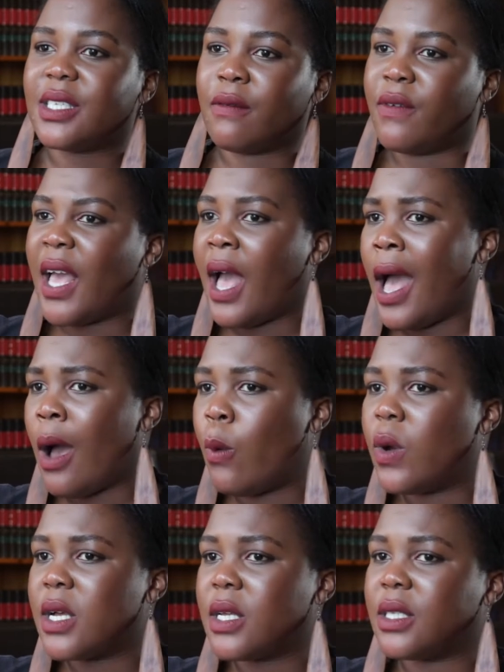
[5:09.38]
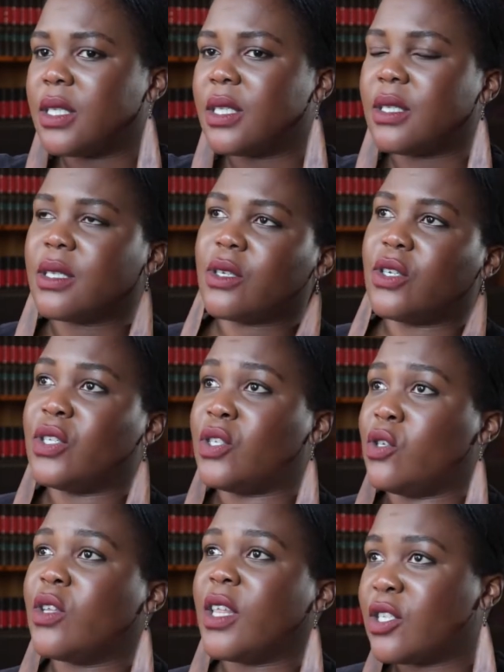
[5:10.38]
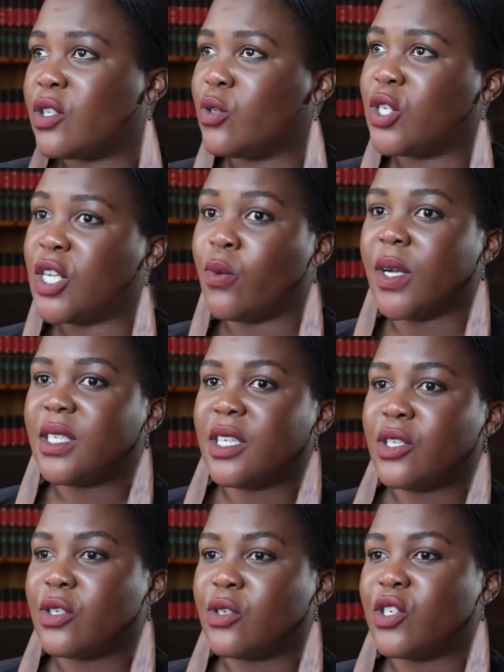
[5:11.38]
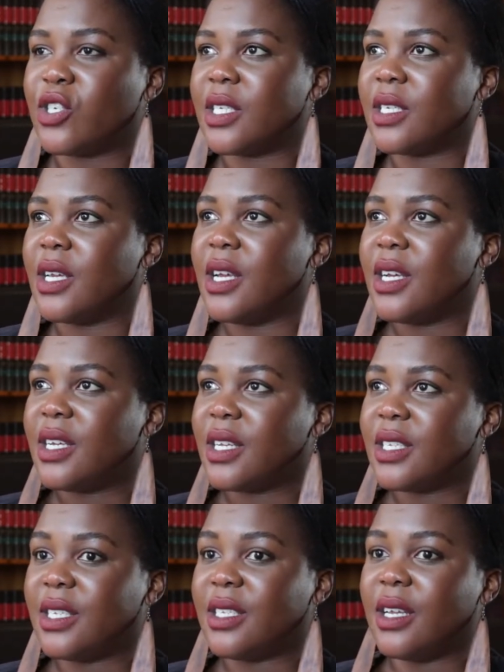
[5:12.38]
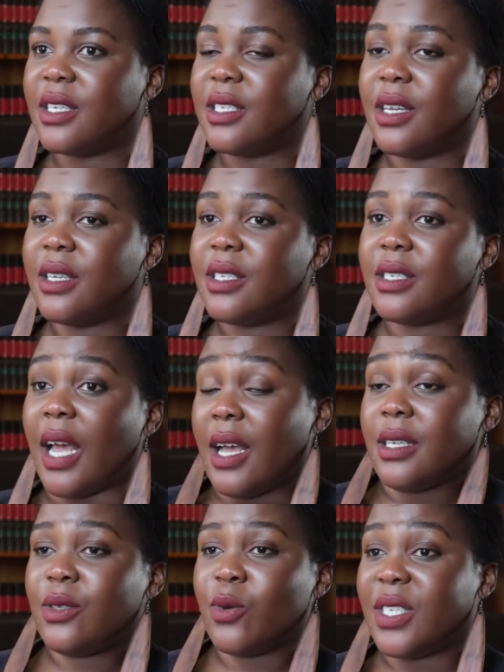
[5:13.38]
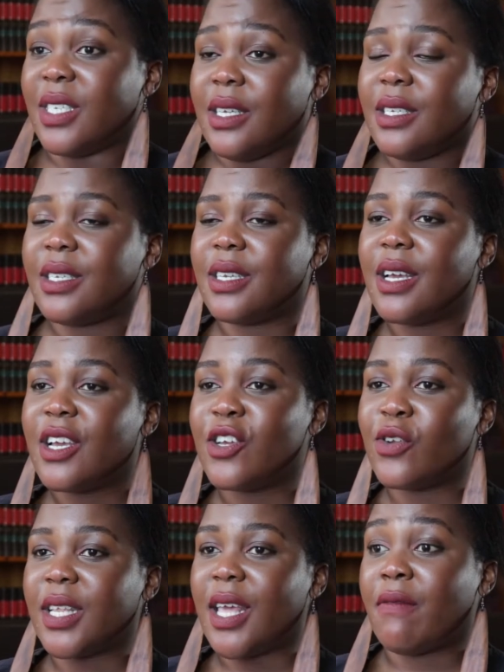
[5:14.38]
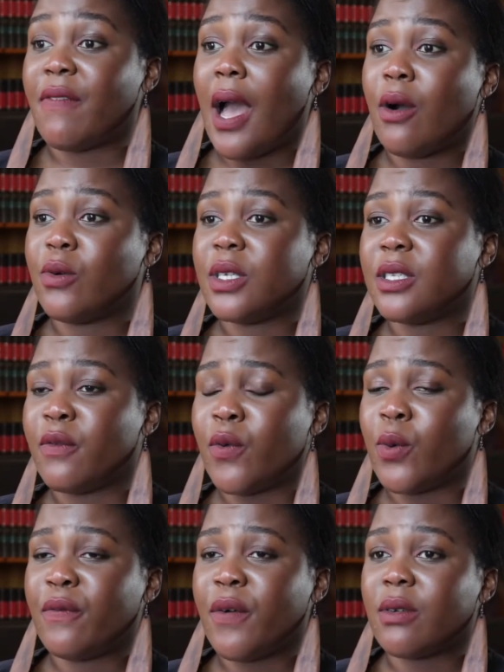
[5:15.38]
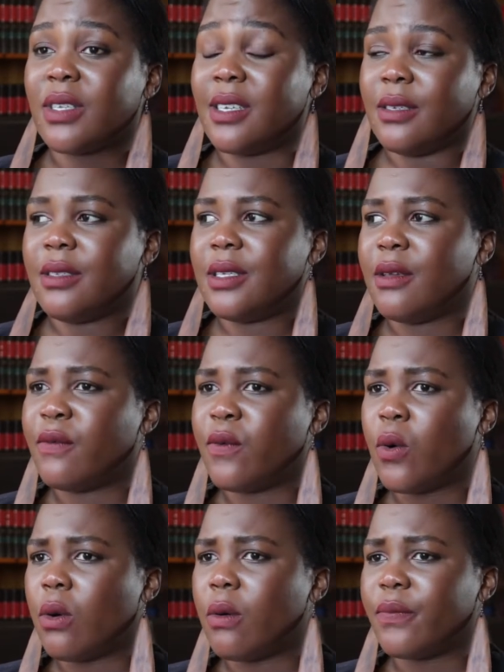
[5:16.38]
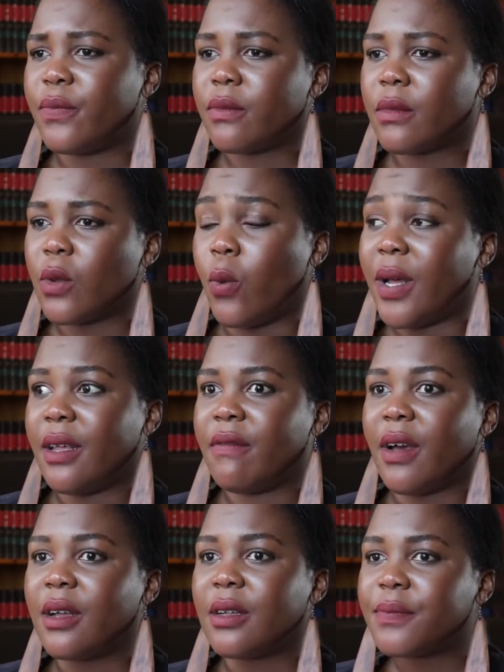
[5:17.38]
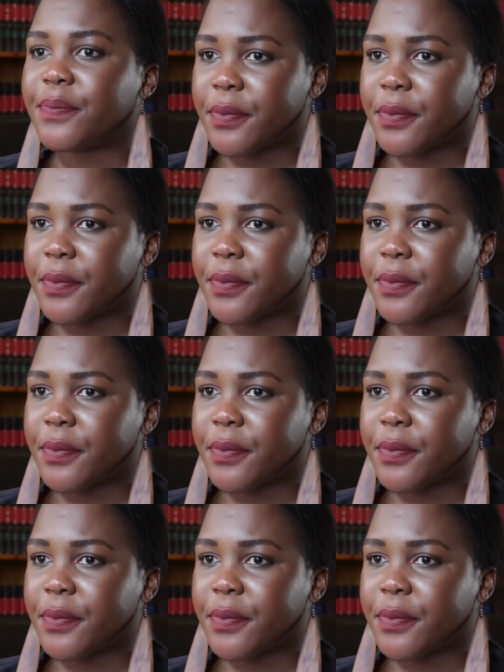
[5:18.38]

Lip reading: severe hours? Because, you know, that's usually what the institution it does or did, you know, gave hours if you were found guilty for whatever.